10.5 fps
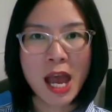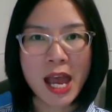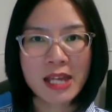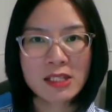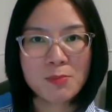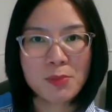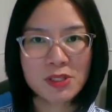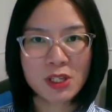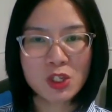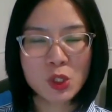had the
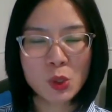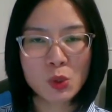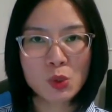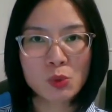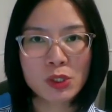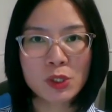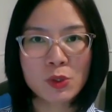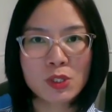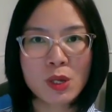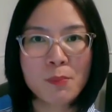potential to
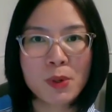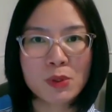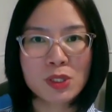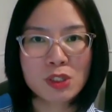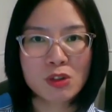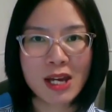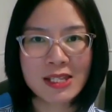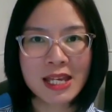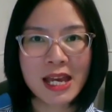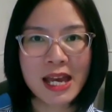reduce both
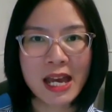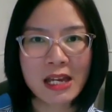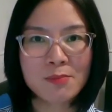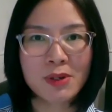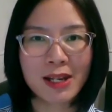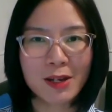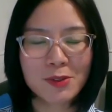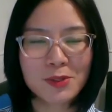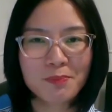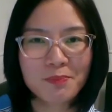stress and burnout.